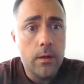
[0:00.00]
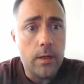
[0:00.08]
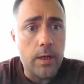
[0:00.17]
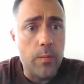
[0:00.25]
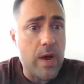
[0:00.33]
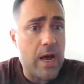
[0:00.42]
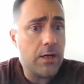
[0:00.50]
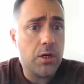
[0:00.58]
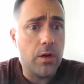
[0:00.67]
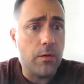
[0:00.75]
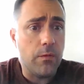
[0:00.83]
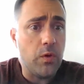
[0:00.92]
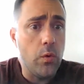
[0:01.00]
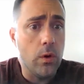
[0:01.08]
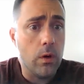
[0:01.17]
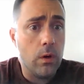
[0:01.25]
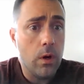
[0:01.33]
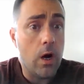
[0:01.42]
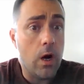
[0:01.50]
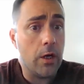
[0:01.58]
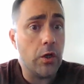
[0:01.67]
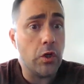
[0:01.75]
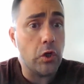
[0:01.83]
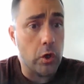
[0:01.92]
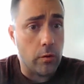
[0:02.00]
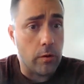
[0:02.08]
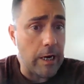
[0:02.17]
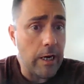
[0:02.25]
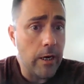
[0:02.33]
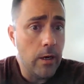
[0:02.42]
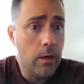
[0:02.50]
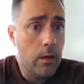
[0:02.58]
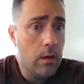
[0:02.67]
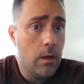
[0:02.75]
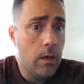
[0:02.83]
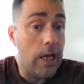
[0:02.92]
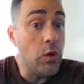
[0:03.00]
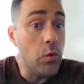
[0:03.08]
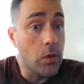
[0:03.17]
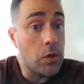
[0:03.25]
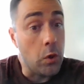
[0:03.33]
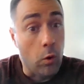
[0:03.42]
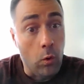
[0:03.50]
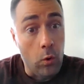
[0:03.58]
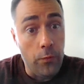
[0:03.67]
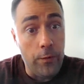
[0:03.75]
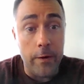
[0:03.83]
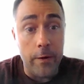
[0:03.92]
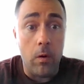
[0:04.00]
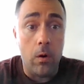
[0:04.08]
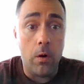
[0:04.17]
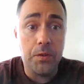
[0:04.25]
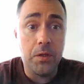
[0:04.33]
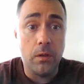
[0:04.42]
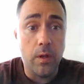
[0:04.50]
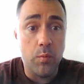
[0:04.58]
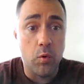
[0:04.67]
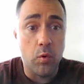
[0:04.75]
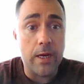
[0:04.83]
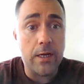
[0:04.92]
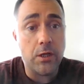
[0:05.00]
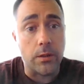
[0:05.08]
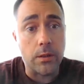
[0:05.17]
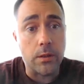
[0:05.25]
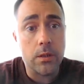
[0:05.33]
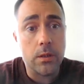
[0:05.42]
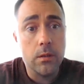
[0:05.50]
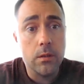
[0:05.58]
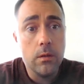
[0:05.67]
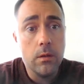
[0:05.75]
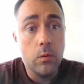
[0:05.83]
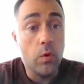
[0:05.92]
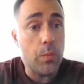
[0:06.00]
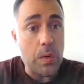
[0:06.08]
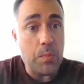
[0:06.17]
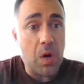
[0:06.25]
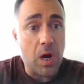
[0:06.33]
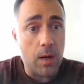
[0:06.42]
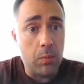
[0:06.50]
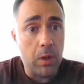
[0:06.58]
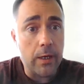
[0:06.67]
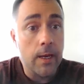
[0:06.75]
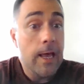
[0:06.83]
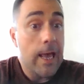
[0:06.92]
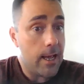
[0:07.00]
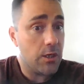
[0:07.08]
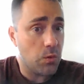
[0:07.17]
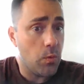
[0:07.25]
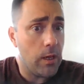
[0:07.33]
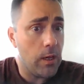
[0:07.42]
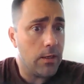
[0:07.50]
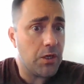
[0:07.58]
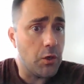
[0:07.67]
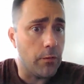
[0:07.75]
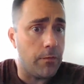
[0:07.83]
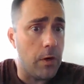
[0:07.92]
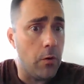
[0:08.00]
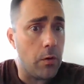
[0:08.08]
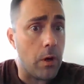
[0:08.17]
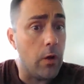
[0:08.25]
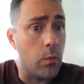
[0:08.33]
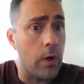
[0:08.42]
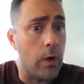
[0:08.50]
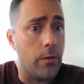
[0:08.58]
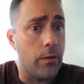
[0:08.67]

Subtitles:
Imagine if you were on a jury and you were told that all deliberations would be public, as well as your vote on whether or